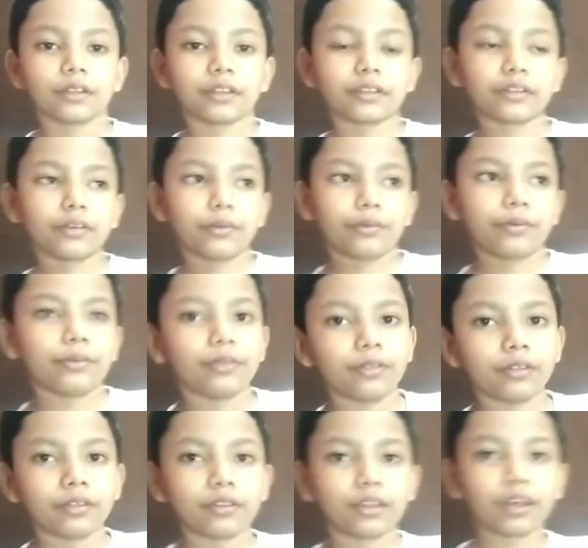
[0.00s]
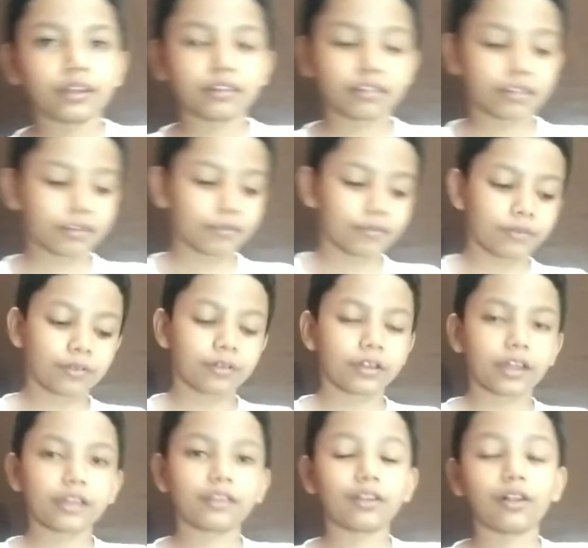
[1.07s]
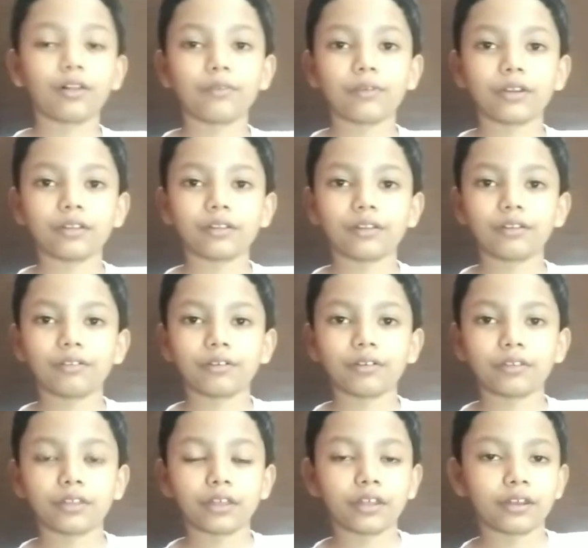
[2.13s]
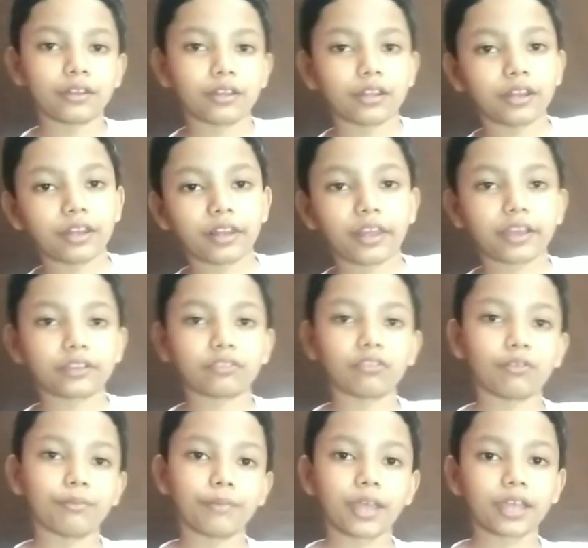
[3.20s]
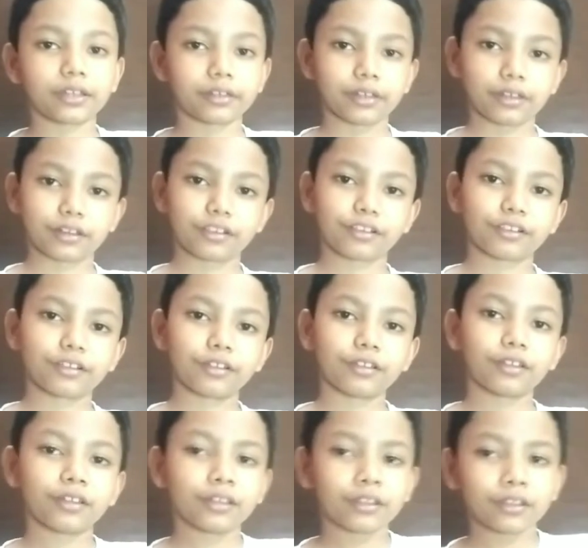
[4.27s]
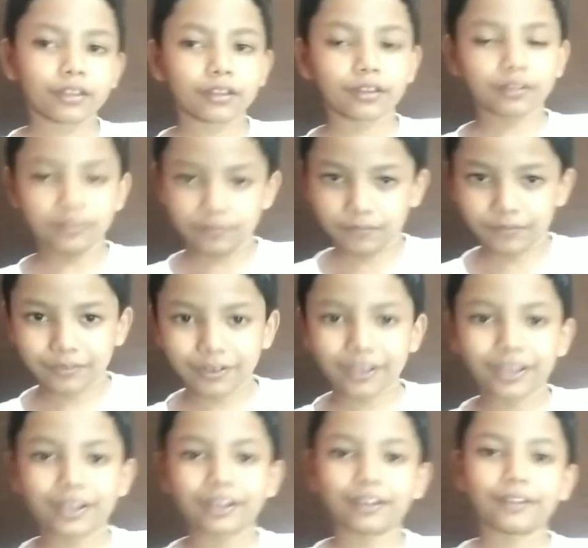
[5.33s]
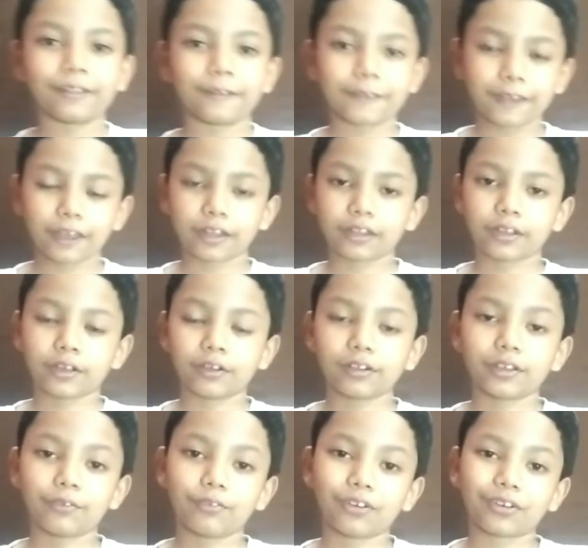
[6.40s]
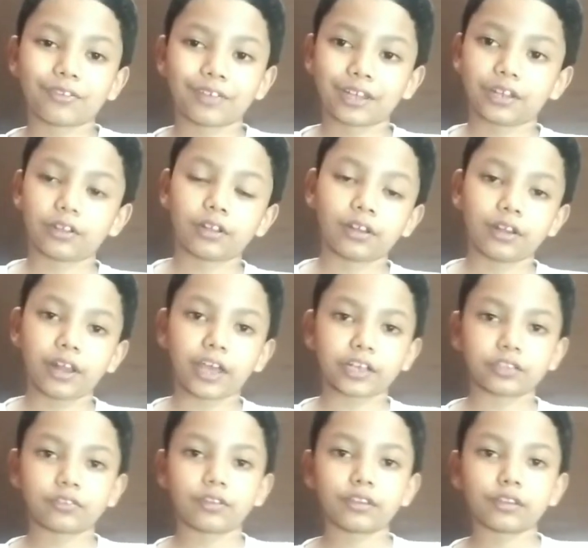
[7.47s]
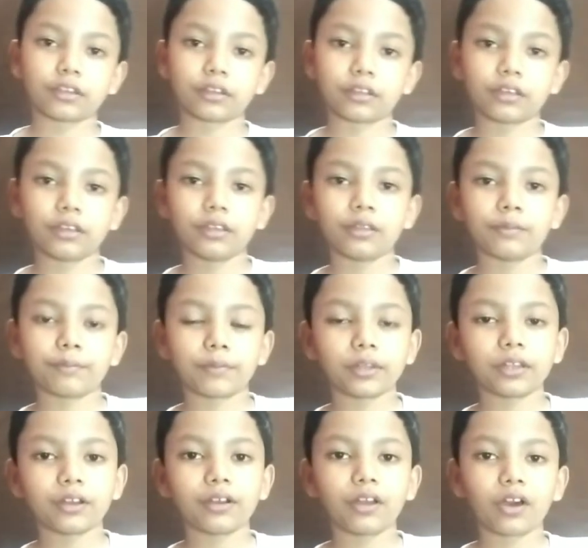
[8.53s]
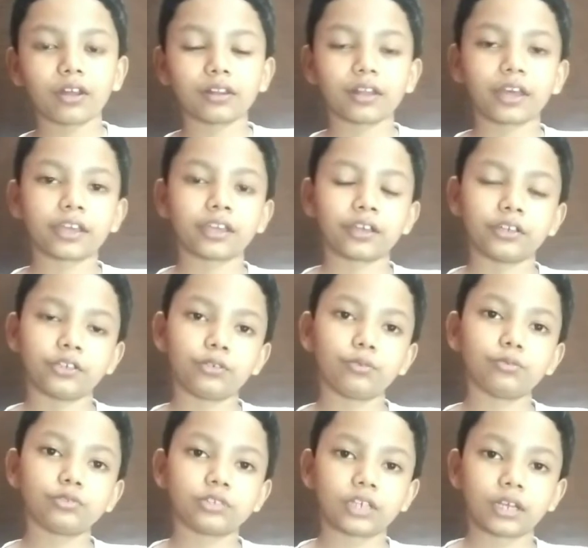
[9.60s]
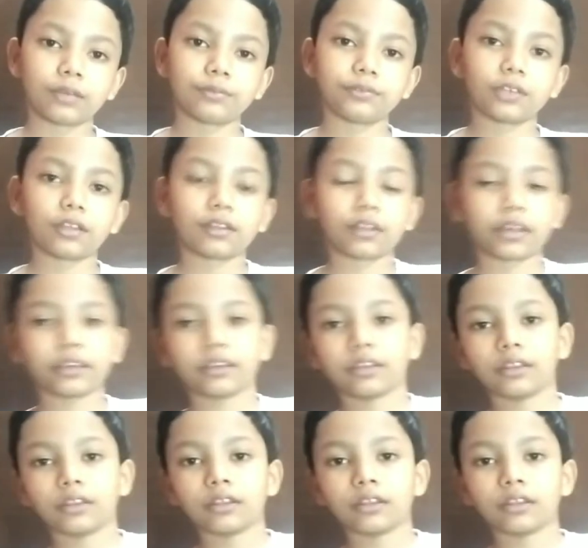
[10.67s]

So that's all what you learned in electromagnets. And yeah, they only work with electricity, but they're not like a U shape, just like